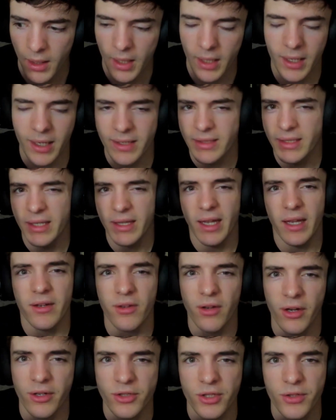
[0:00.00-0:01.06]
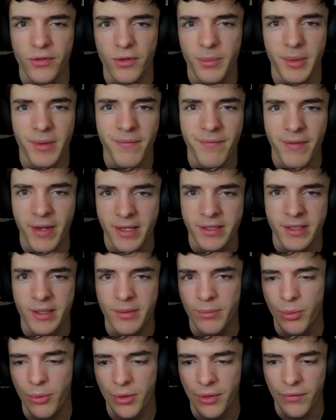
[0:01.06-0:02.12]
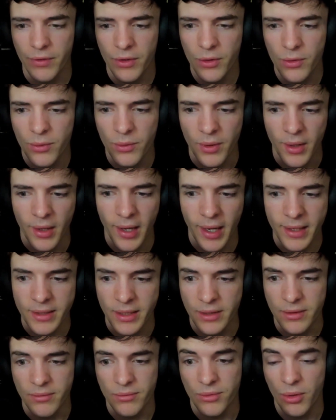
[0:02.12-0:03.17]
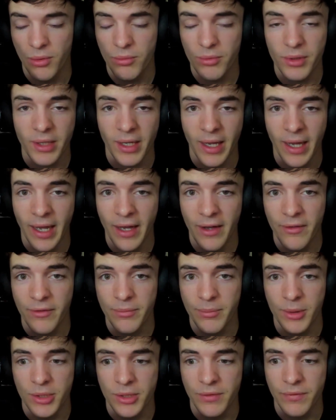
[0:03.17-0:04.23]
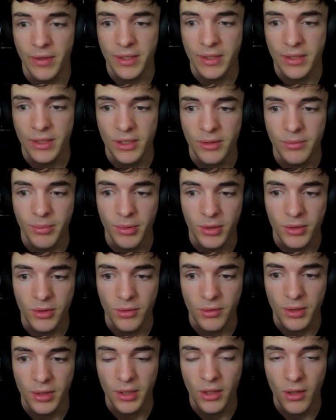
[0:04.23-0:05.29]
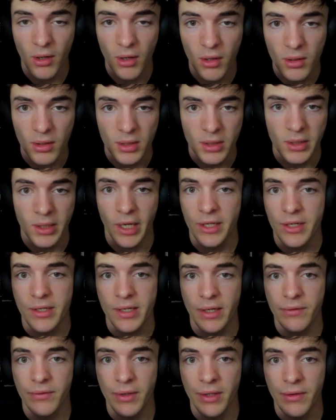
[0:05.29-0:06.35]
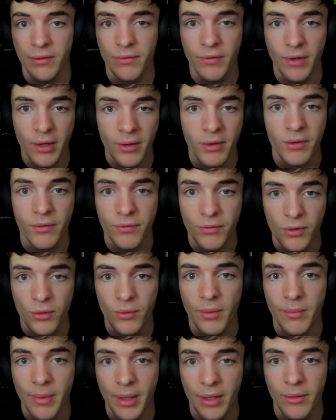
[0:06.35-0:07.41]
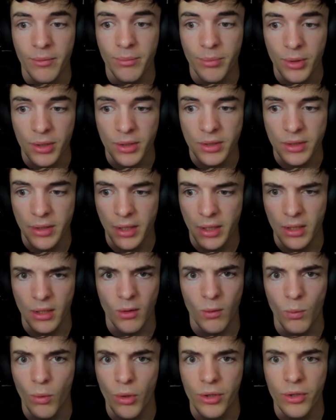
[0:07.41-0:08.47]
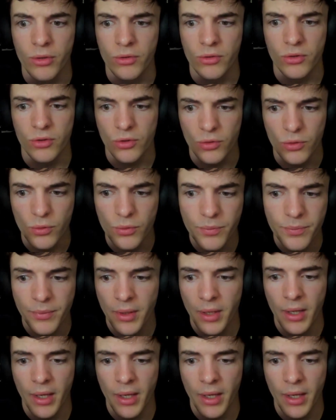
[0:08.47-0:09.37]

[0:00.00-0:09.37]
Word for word: And I say that not just from an investing point of view, as I don't really have much invested into Book Token at all. I just have a very few amount of books, I think like one or two.